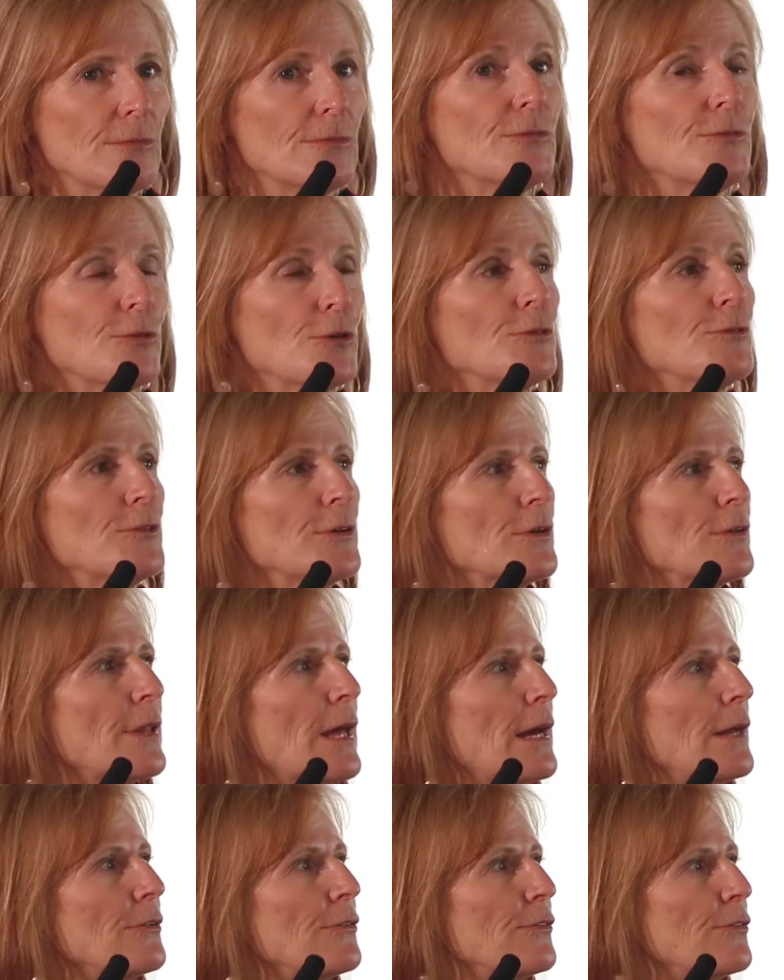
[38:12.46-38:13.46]
fulfill
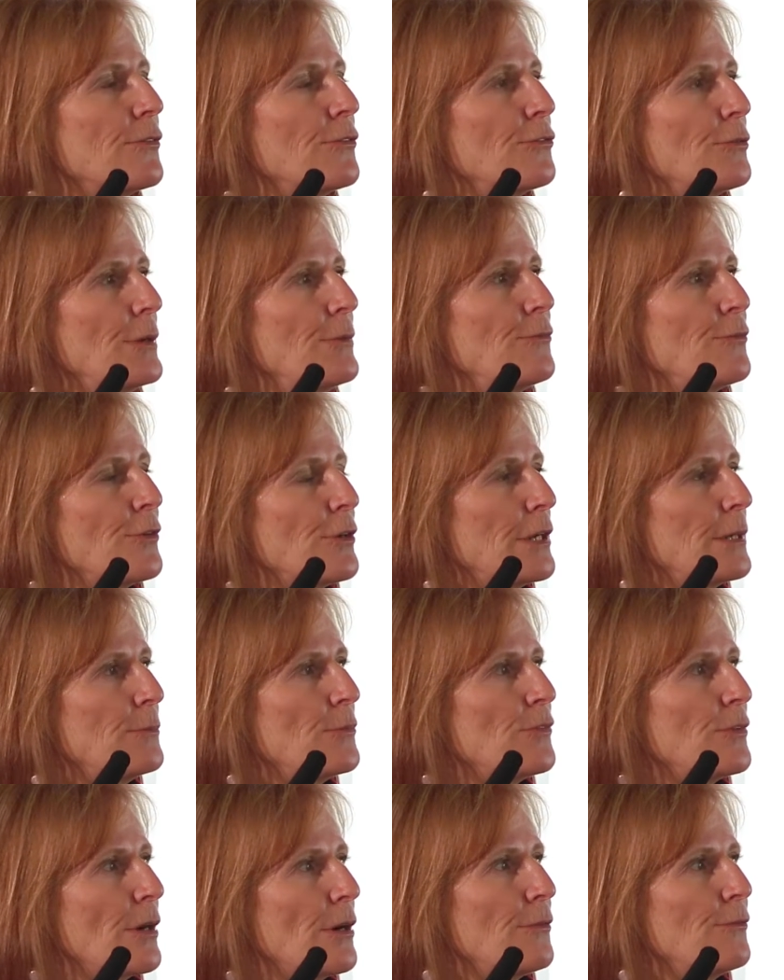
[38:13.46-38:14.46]
that dream for
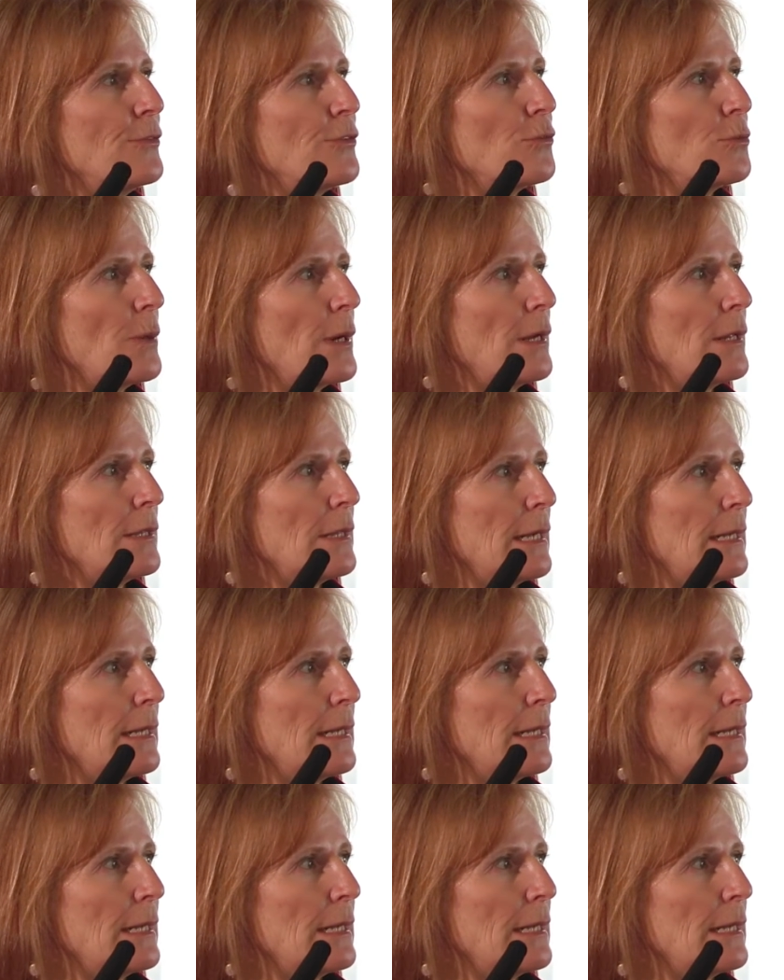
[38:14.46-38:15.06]
himself as well,